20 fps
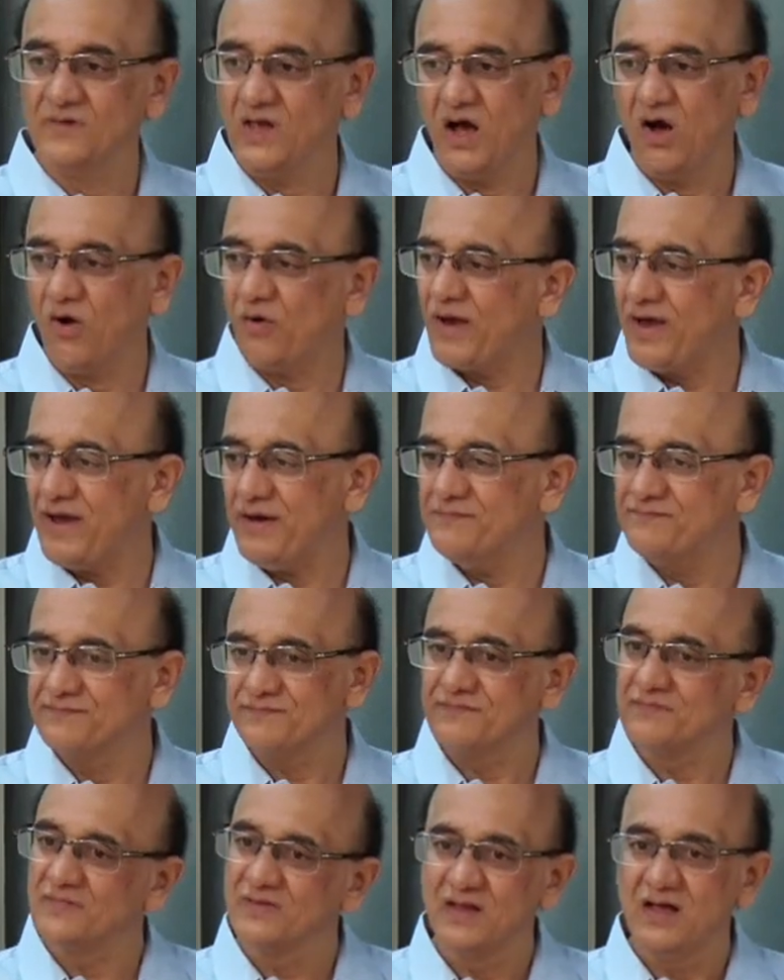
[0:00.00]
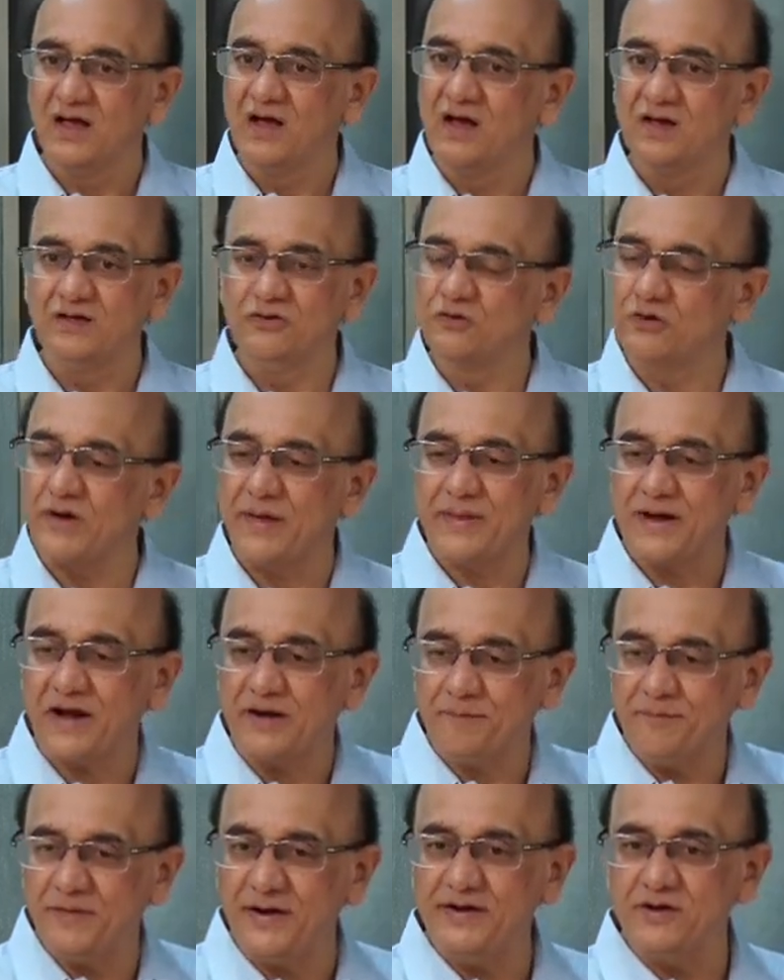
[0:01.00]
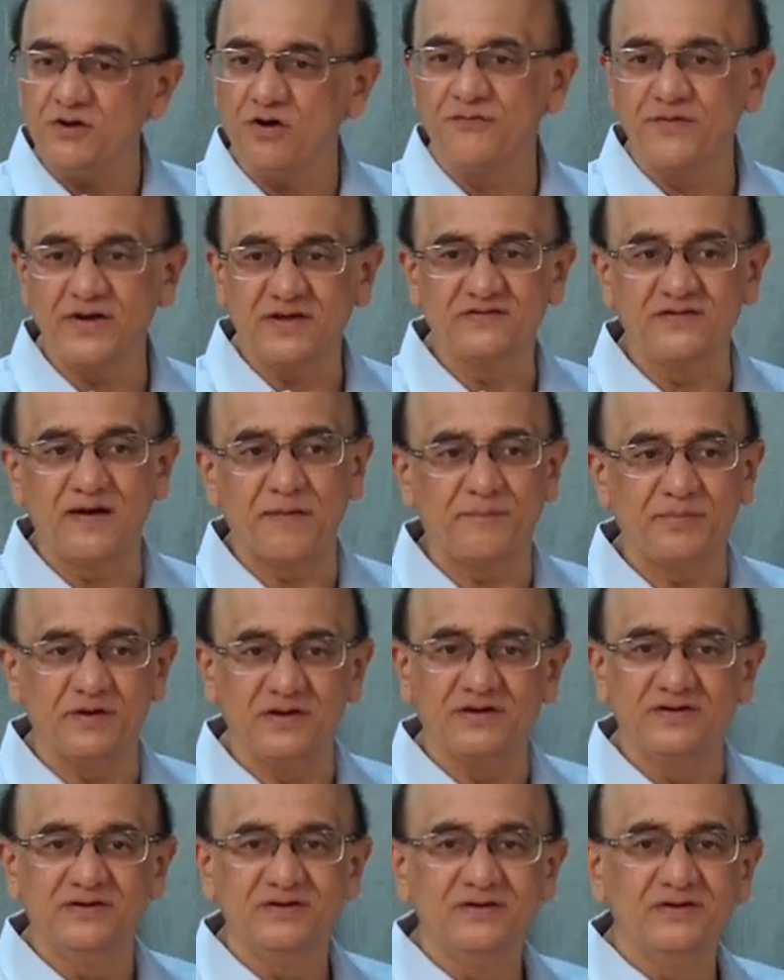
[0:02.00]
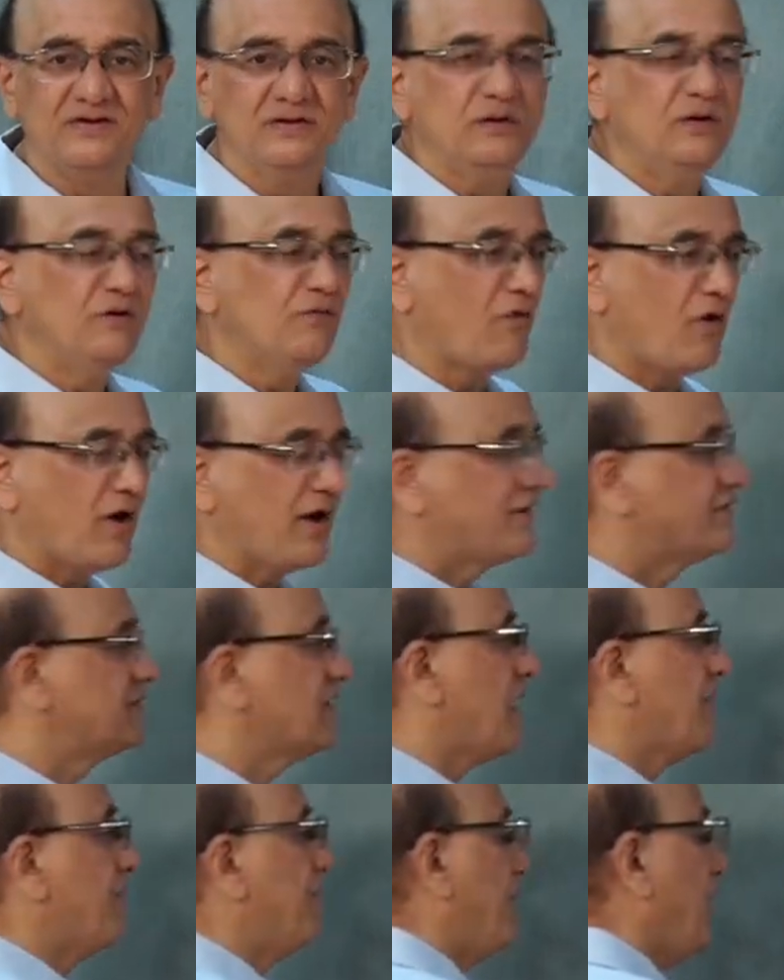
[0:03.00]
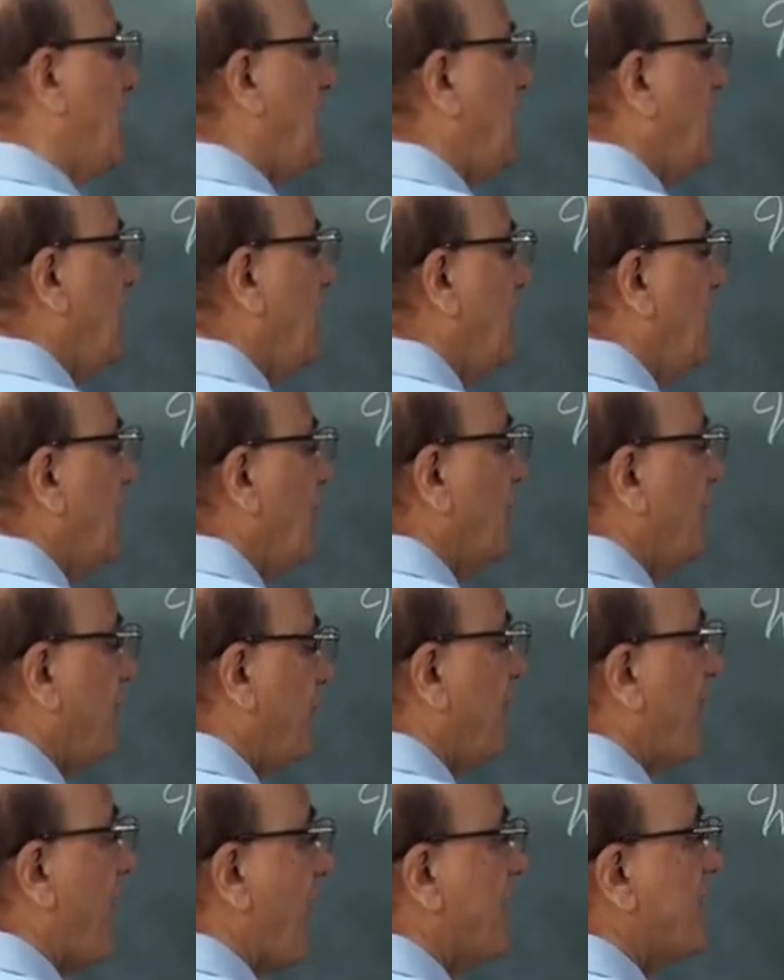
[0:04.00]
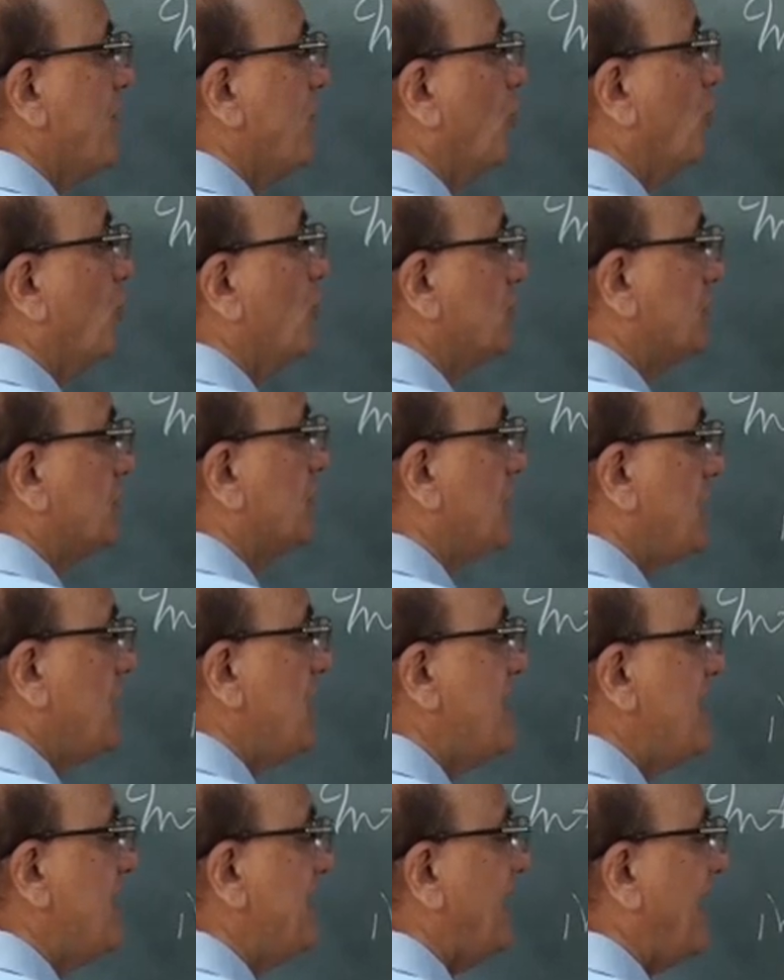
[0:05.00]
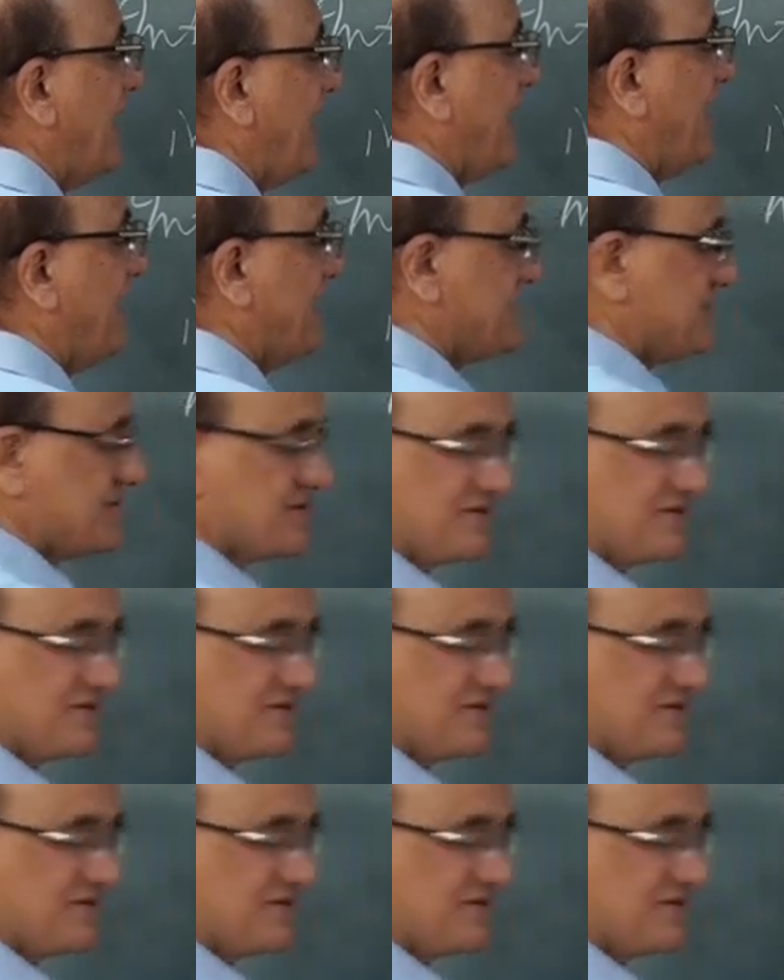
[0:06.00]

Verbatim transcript: okay you can write plenty of example. For example, 5, 3, 8,